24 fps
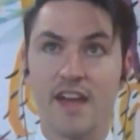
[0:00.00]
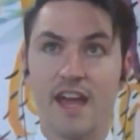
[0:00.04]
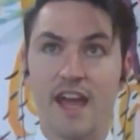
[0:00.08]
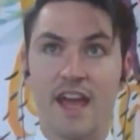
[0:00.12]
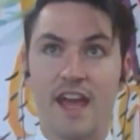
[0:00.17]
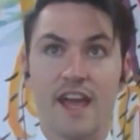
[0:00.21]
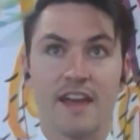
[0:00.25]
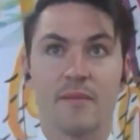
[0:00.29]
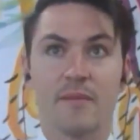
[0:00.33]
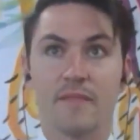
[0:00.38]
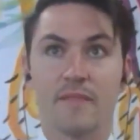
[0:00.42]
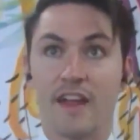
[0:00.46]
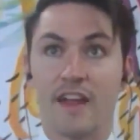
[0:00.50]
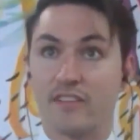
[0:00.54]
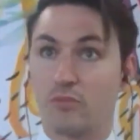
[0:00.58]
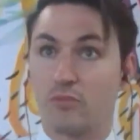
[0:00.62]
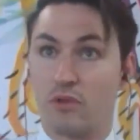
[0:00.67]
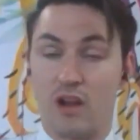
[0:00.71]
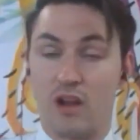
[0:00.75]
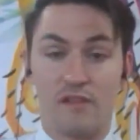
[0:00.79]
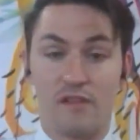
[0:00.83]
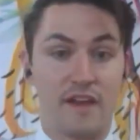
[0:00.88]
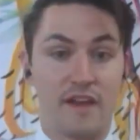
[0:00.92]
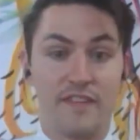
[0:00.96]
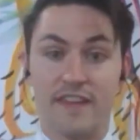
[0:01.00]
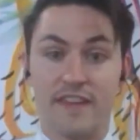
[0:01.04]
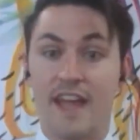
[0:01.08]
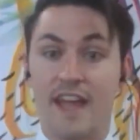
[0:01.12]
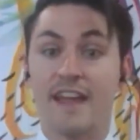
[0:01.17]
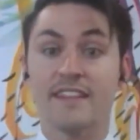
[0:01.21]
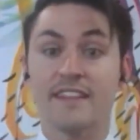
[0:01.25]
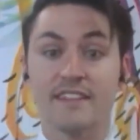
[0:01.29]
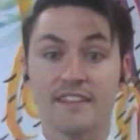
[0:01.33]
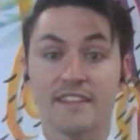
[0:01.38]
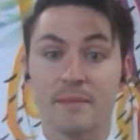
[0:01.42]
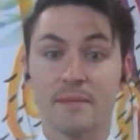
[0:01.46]
And that's where I found the
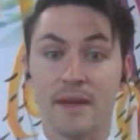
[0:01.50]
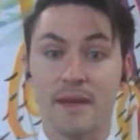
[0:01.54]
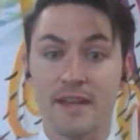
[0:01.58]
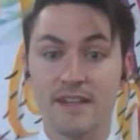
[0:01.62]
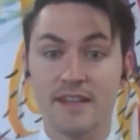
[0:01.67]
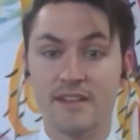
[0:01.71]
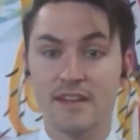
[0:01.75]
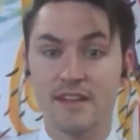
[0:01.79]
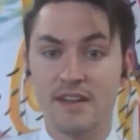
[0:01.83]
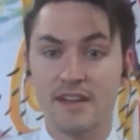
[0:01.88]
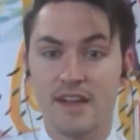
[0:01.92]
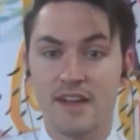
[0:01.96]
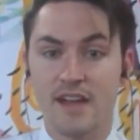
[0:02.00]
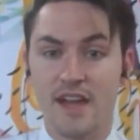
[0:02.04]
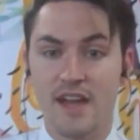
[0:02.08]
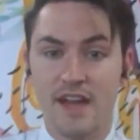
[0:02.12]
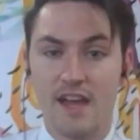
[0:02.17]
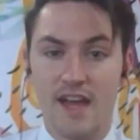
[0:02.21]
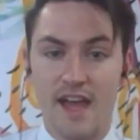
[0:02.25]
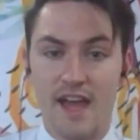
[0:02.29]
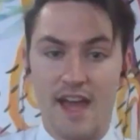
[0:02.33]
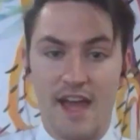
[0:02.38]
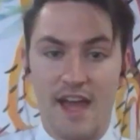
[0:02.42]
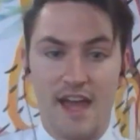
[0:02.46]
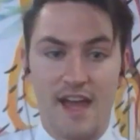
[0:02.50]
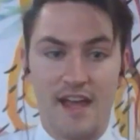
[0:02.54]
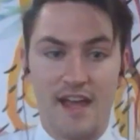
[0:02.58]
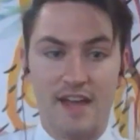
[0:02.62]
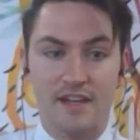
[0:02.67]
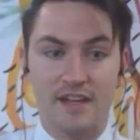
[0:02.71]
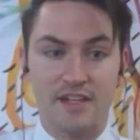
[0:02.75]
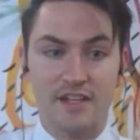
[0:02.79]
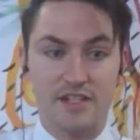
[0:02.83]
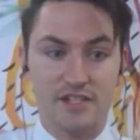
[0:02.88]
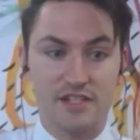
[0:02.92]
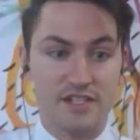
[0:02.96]
NCP
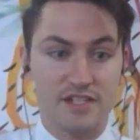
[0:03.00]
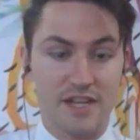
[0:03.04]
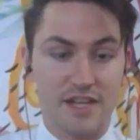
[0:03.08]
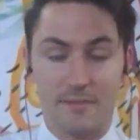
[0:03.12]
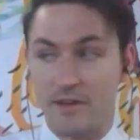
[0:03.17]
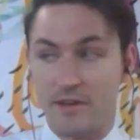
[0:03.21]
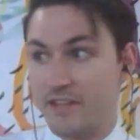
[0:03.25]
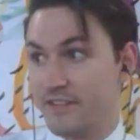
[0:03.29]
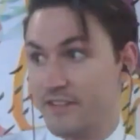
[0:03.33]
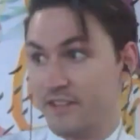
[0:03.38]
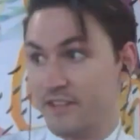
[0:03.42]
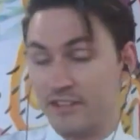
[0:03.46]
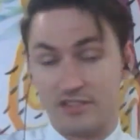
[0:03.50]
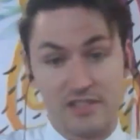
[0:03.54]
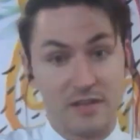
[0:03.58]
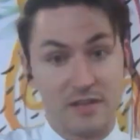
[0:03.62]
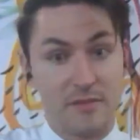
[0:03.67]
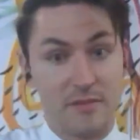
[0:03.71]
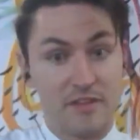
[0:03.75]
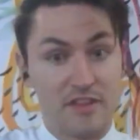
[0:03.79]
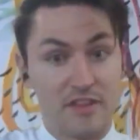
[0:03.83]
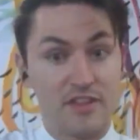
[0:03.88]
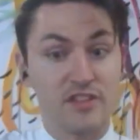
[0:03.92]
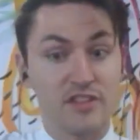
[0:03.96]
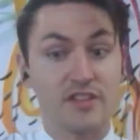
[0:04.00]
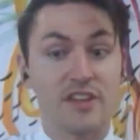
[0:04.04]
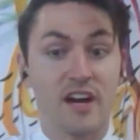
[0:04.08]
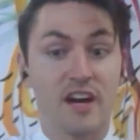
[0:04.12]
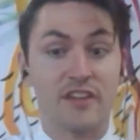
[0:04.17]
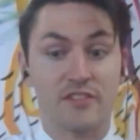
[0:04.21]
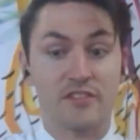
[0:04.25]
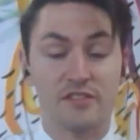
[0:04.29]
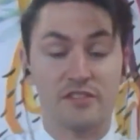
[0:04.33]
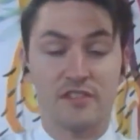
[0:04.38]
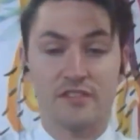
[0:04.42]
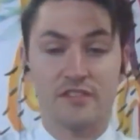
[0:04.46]
and the Japanese English Club at the
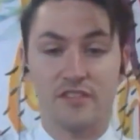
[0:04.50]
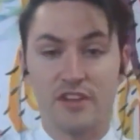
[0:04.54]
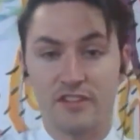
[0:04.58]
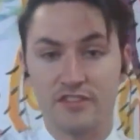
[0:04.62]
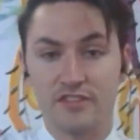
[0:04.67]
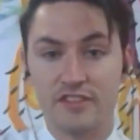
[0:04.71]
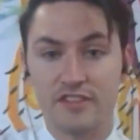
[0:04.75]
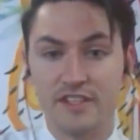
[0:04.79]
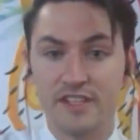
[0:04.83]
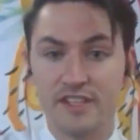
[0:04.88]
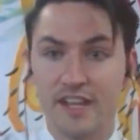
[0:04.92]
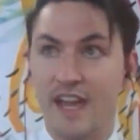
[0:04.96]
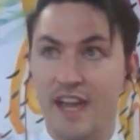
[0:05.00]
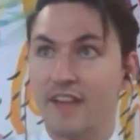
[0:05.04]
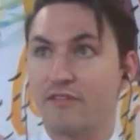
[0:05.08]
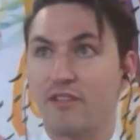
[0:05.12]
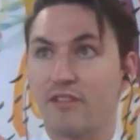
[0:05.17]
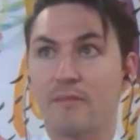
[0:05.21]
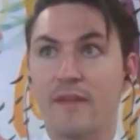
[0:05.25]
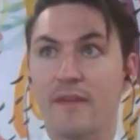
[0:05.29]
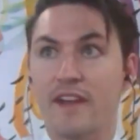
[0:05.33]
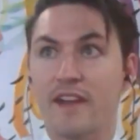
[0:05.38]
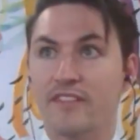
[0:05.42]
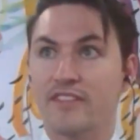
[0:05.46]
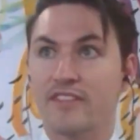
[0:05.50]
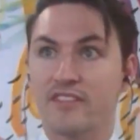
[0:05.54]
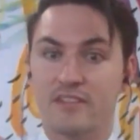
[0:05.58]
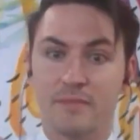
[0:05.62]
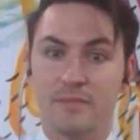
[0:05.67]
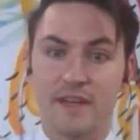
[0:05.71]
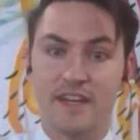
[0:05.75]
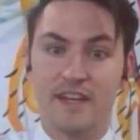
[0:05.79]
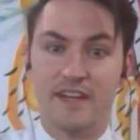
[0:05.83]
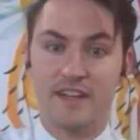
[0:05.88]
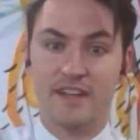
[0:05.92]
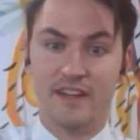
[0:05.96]
Newcastle University. And from then, it's just
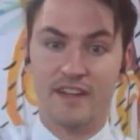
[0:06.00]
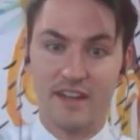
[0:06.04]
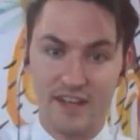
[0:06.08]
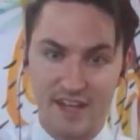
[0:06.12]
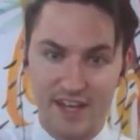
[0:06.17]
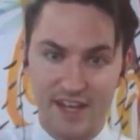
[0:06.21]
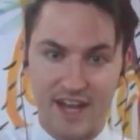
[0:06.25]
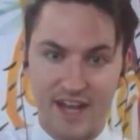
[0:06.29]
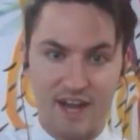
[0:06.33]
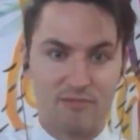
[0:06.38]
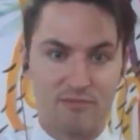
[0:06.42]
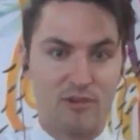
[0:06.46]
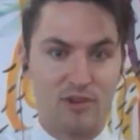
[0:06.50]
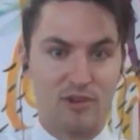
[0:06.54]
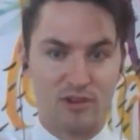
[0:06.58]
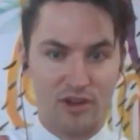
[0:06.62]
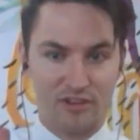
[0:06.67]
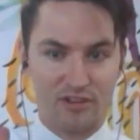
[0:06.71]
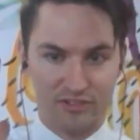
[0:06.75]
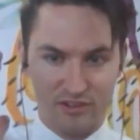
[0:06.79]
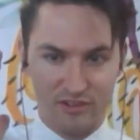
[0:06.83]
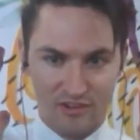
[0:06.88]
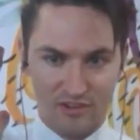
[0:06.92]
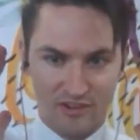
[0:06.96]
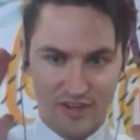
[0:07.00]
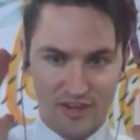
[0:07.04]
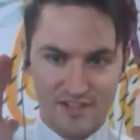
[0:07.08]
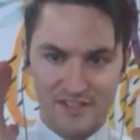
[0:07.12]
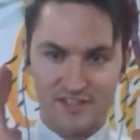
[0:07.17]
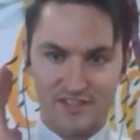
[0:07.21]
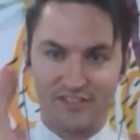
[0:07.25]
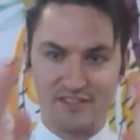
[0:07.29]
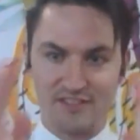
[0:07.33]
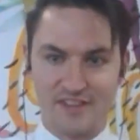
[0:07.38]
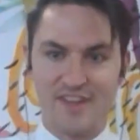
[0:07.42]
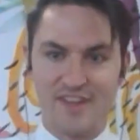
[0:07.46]
been a rollercoaster ride,
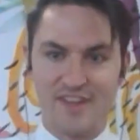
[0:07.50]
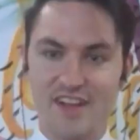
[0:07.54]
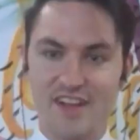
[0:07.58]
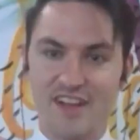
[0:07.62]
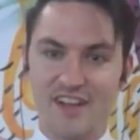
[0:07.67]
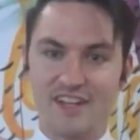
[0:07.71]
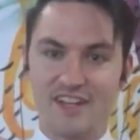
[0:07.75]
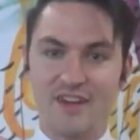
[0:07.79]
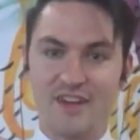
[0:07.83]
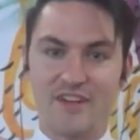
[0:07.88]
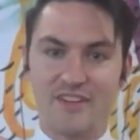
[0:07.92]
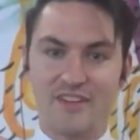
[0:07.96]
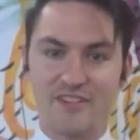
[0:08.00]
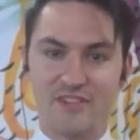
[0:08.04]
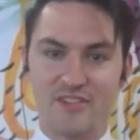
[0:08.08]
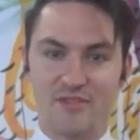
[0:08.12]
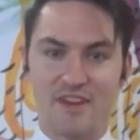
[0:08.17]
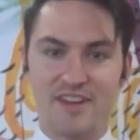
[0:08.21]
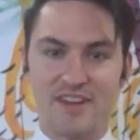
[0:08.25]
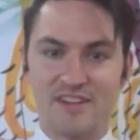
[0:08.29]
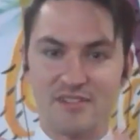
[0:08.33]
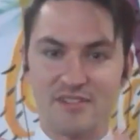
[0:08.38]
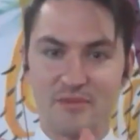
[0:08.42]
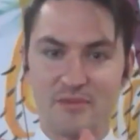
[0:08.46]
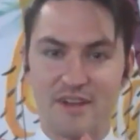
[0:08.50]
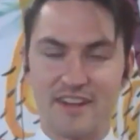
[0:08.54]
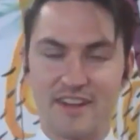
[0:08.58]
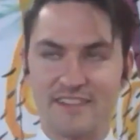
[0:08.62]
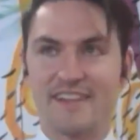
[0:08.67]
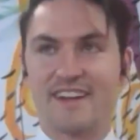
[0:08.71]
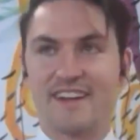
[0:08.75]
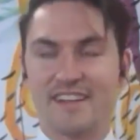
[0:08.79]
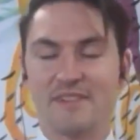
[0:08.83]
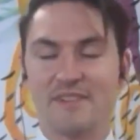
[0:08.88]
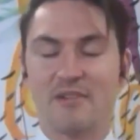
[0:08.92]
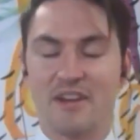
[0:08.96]
just going straight to
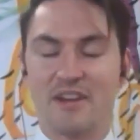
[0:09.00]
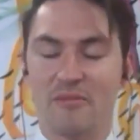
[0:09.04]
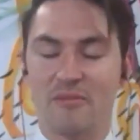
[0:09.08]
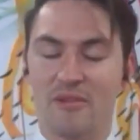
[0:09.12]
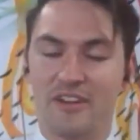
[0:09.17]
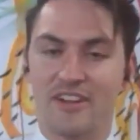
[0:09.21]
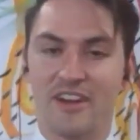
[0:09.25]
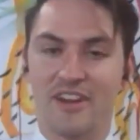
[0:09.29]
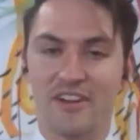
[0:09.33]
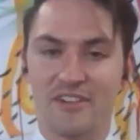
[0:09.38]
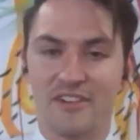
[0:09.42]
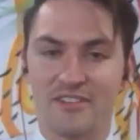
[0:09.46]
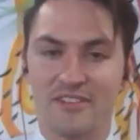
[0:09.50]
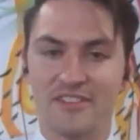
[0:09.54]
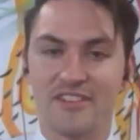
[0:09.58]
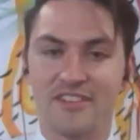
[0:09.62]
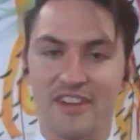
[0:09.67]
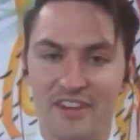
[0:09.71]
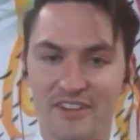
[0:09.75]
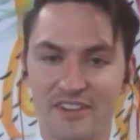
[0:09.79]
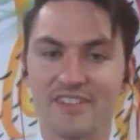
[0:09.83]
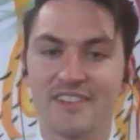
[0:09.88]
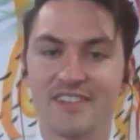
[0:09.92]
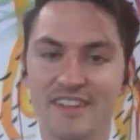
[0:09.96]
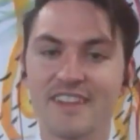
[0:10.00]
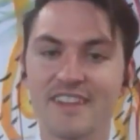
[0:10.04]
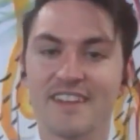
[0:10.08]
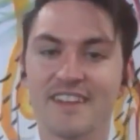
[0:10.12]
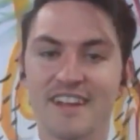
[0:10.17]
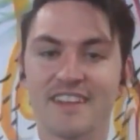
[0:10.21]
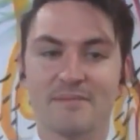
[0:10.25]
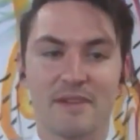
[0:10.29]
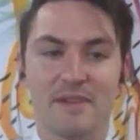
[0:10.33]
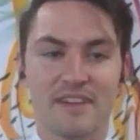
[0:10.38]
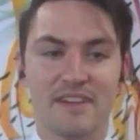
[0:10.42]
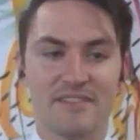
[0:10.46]
exactly when I want to go. So
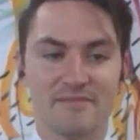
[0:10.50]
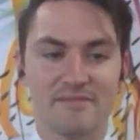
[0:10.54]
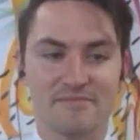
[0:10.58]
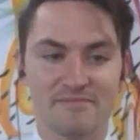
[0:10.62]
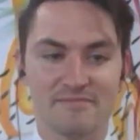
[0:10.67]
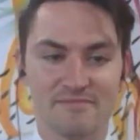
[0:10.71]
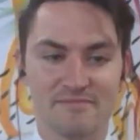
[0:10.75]
it's been...